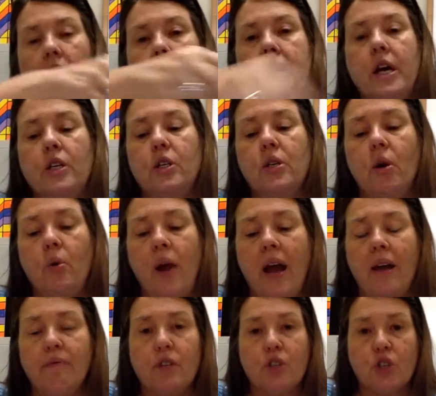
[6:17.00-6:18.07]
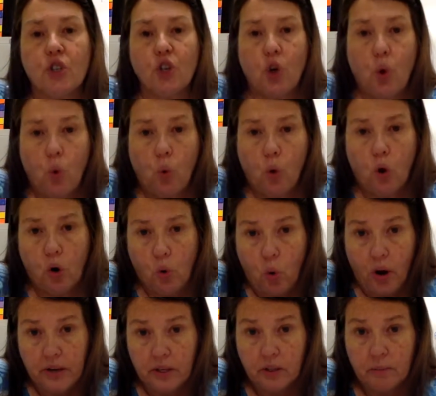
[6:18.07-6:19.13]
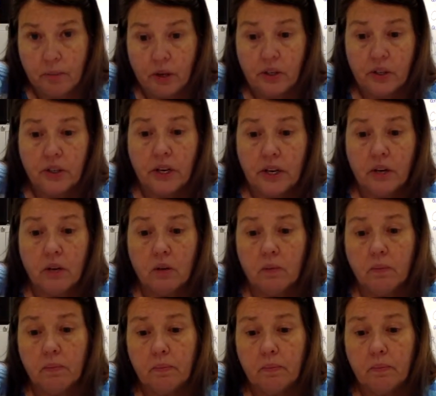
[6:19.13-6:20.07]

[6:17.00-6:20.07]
Now you don't have to score quite as much now,